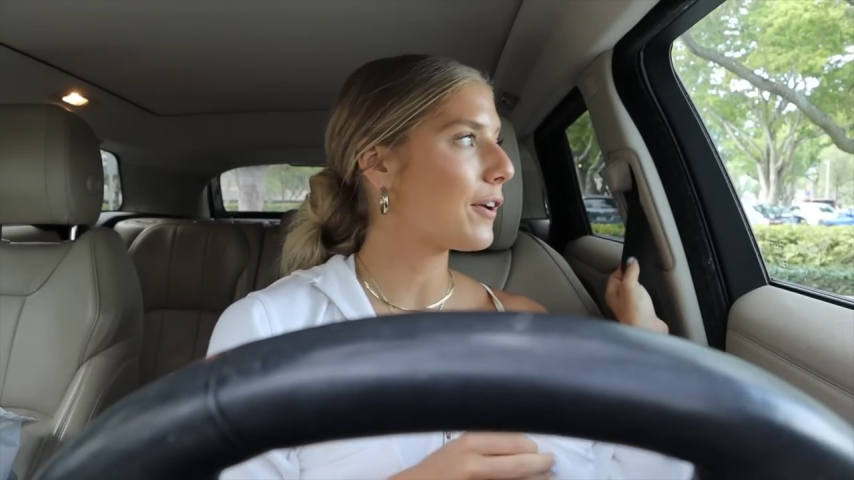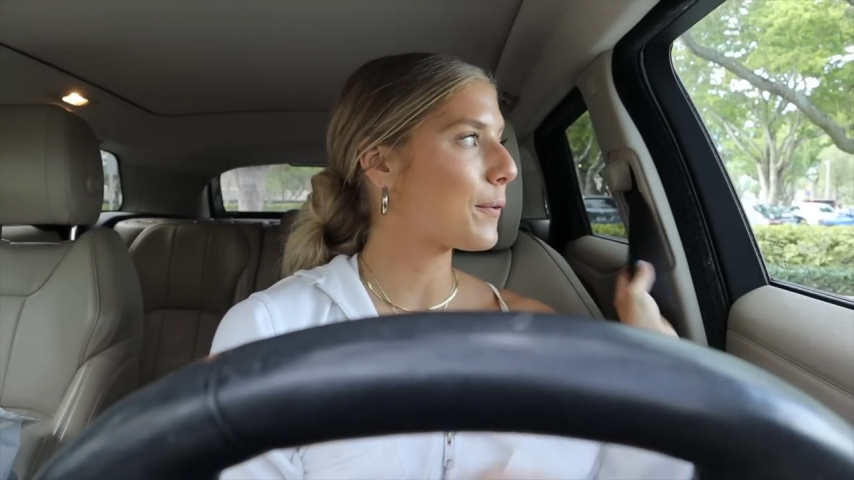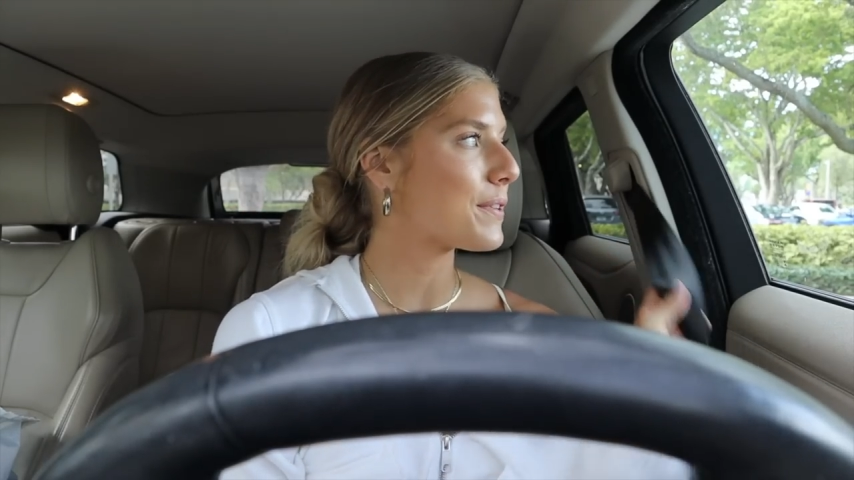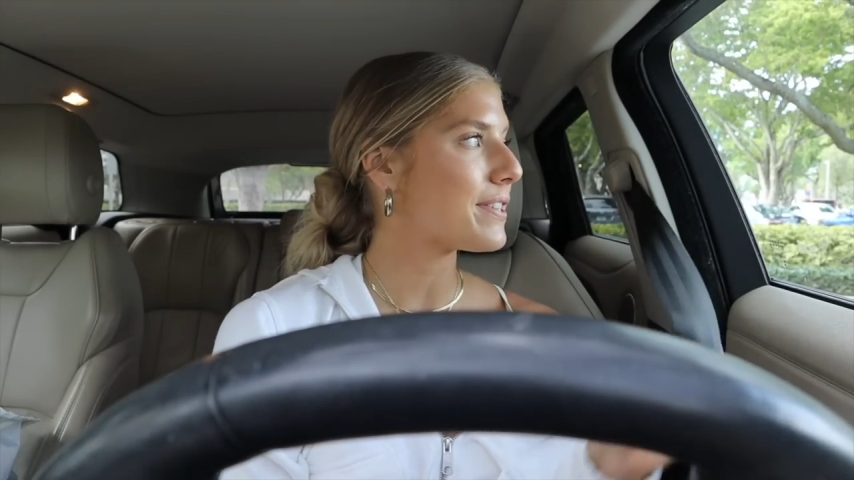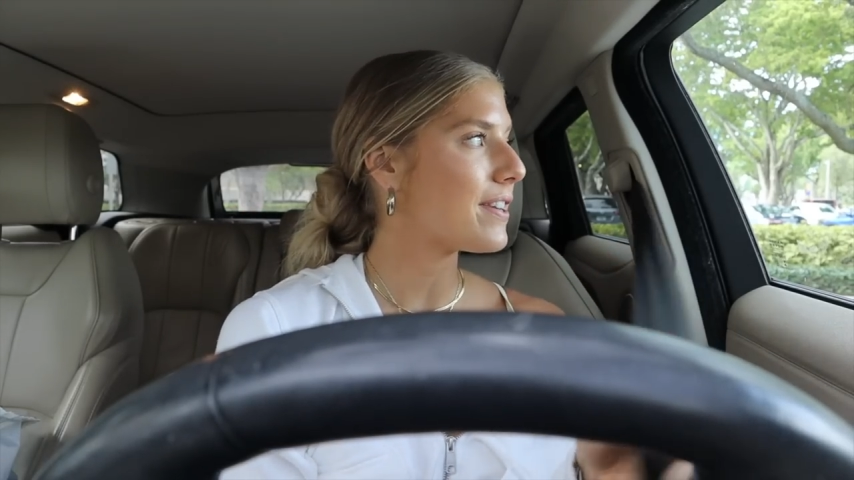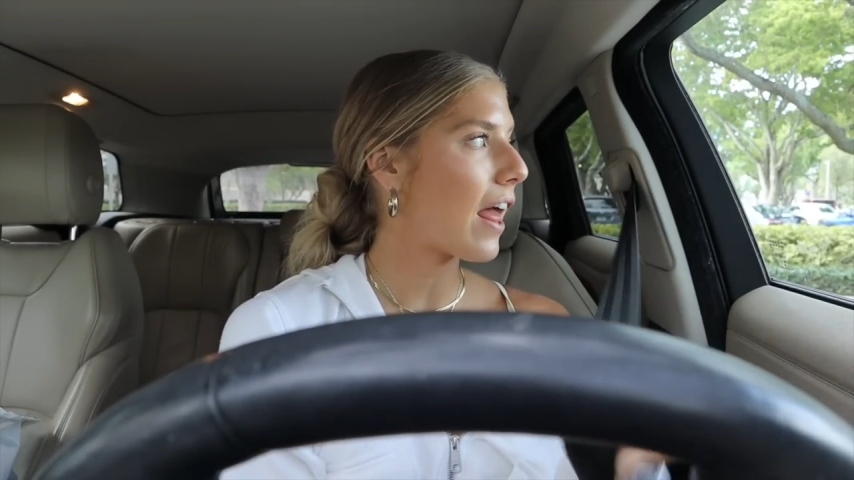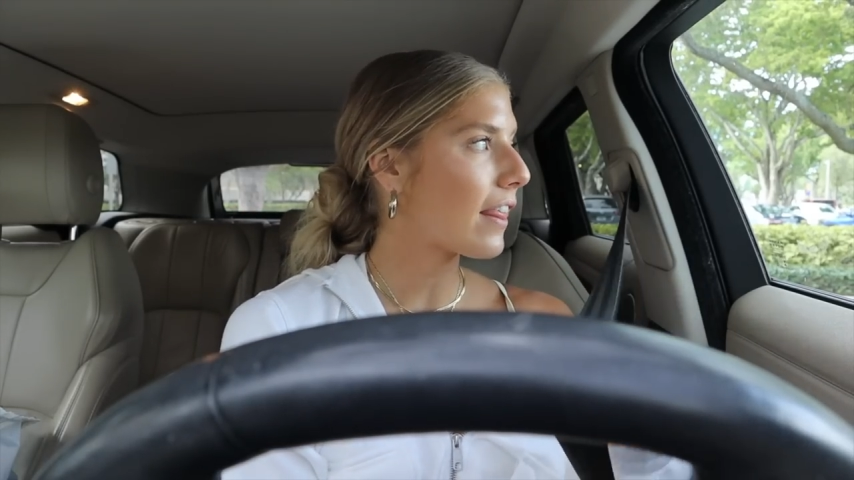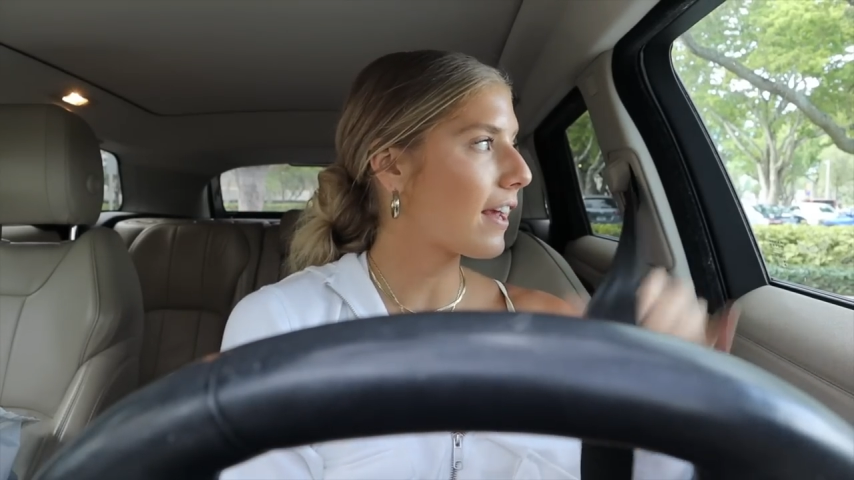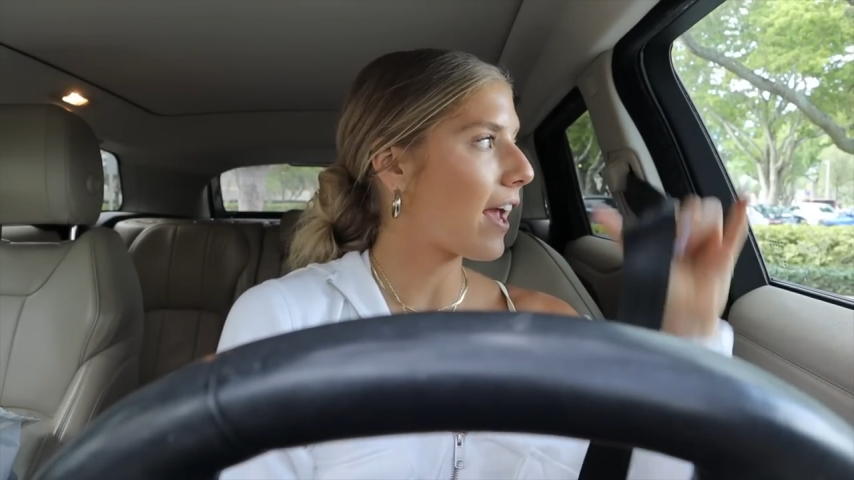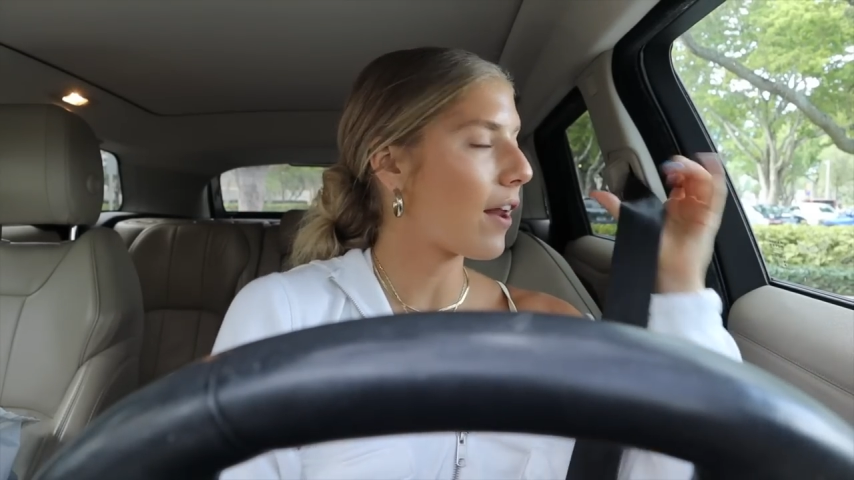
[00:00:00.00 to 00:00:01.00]
There was
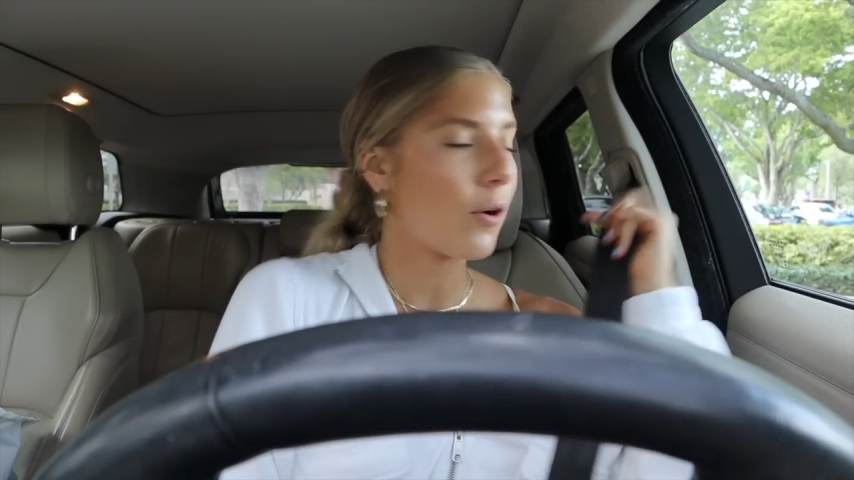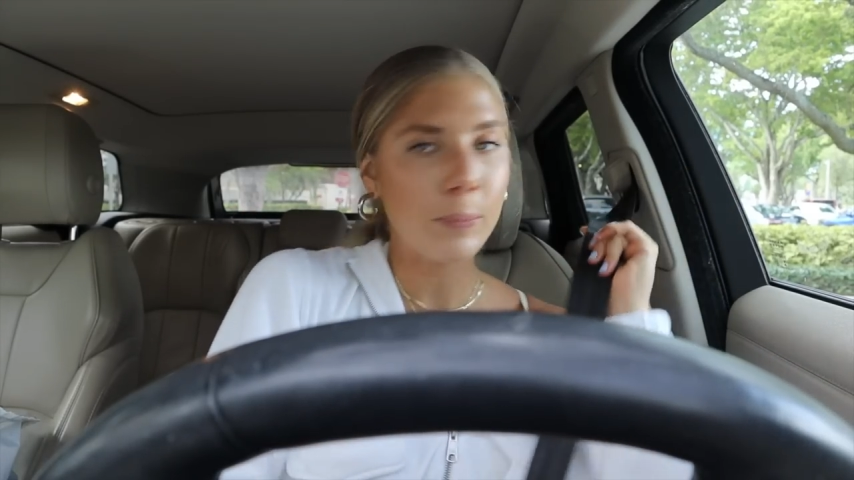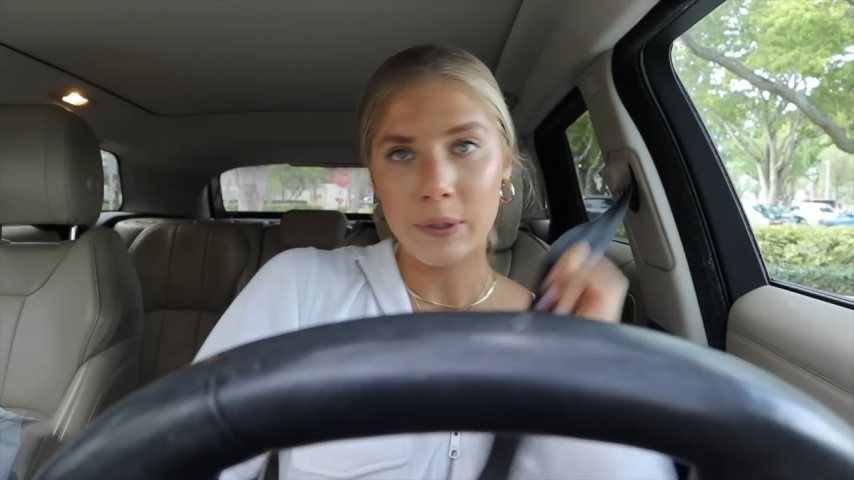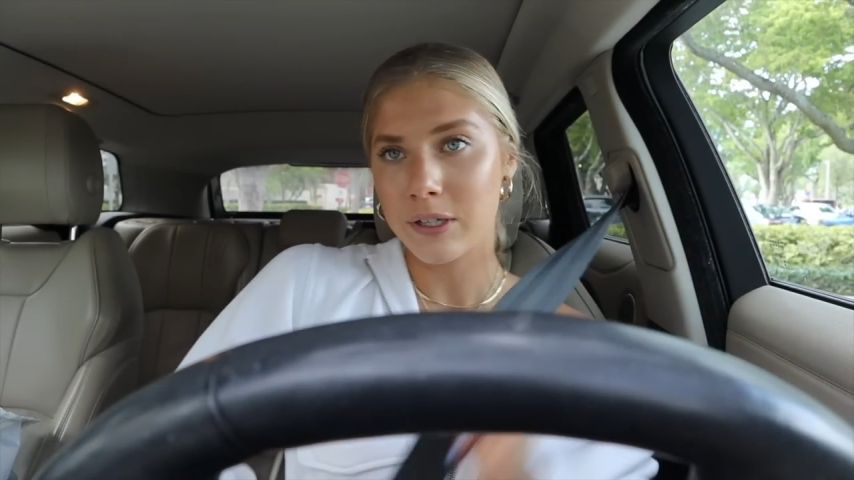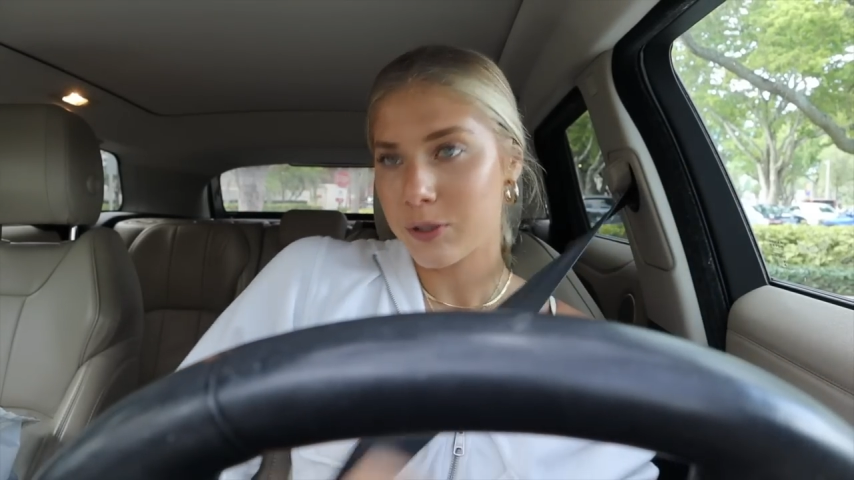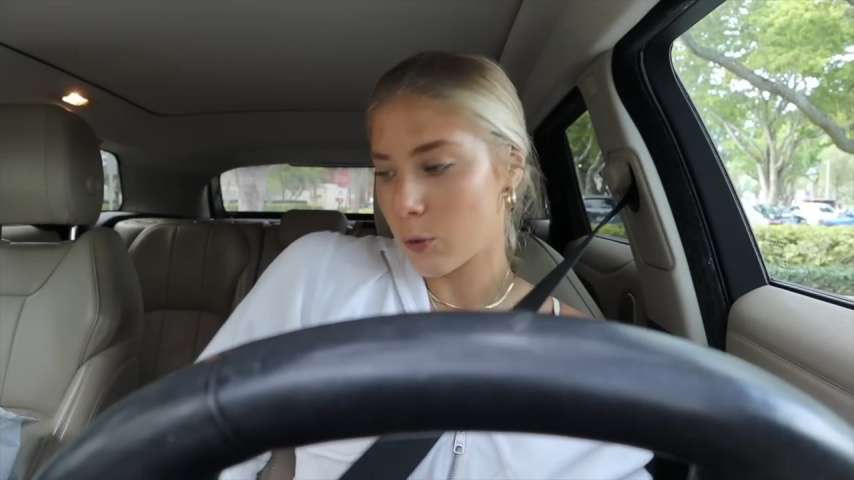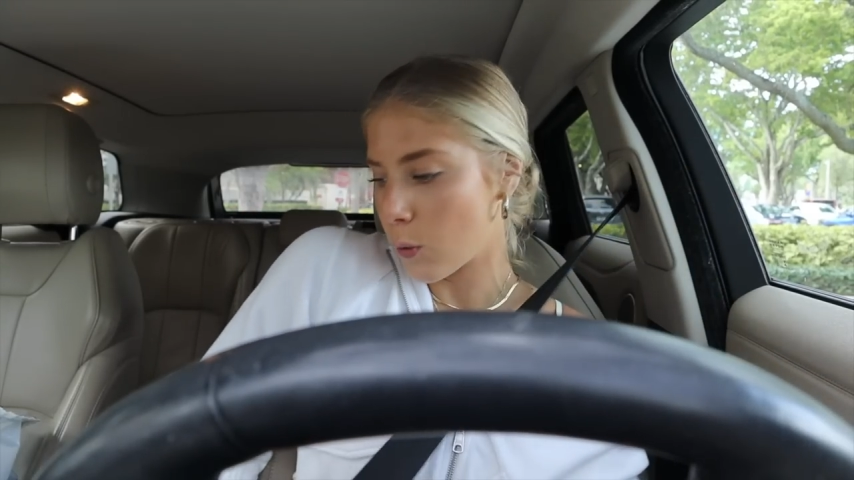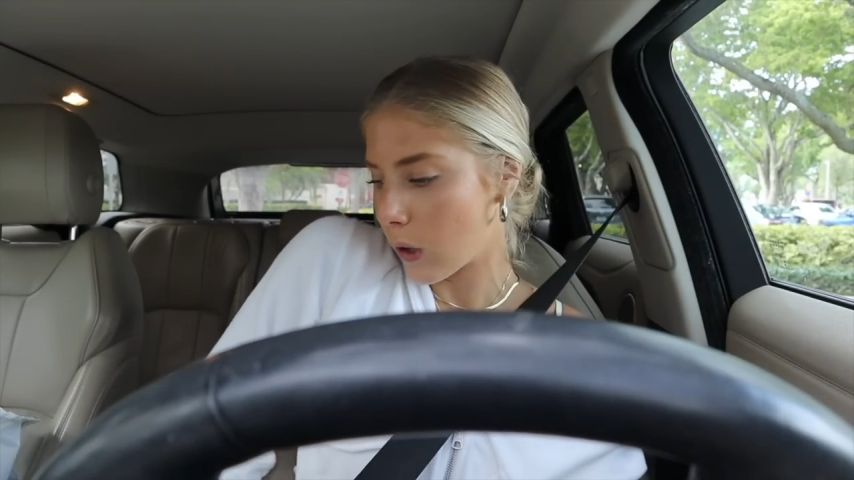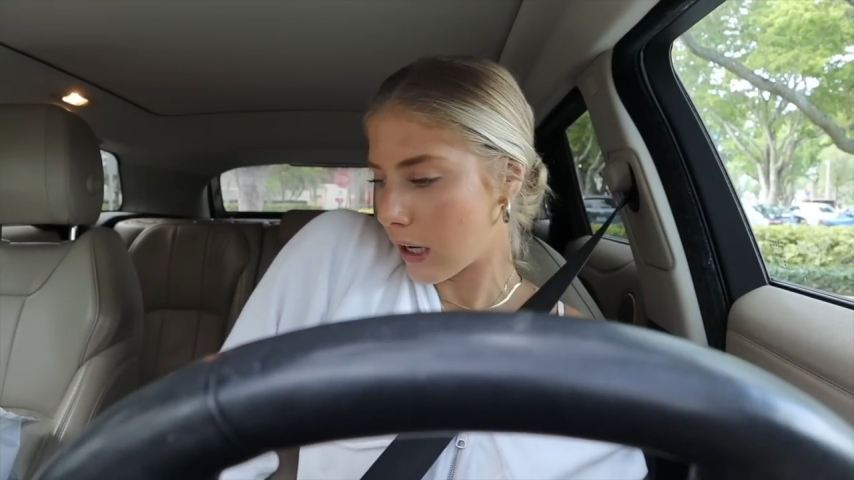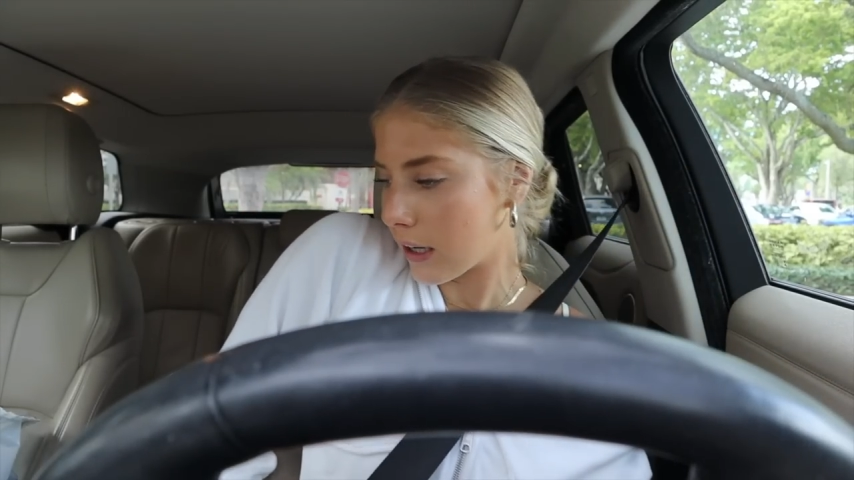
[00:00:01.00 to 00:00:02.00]
nothing at Home Goods
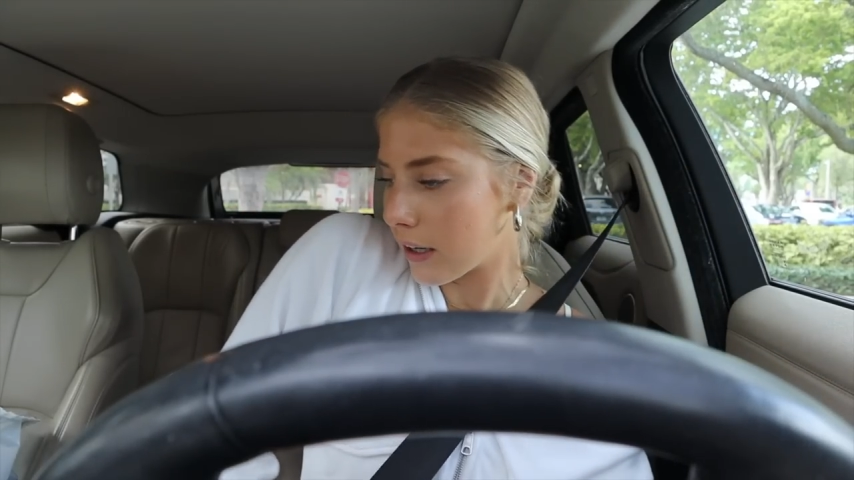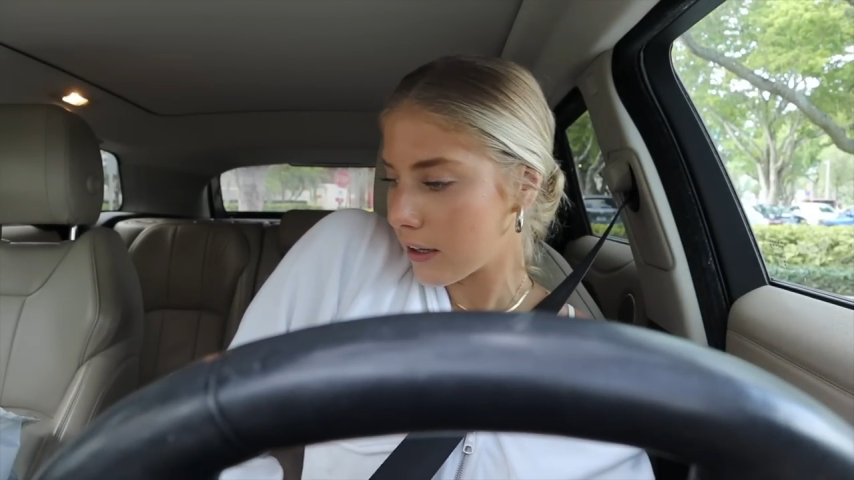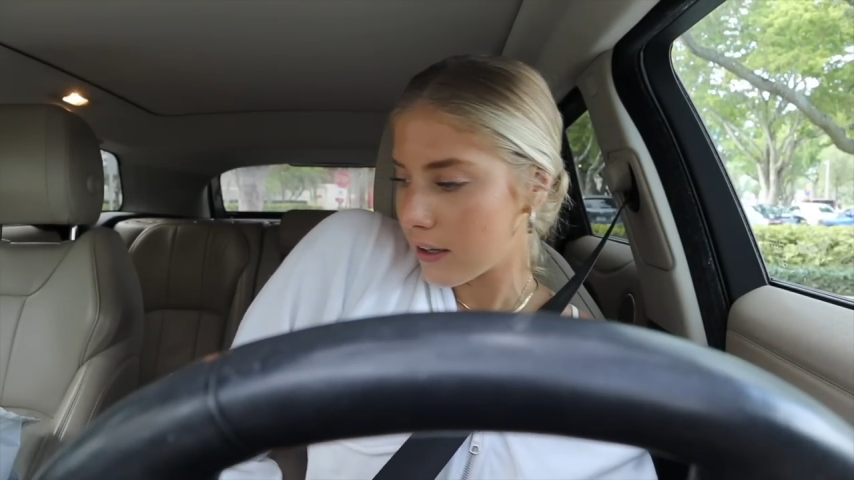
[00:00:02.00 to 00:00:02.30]
or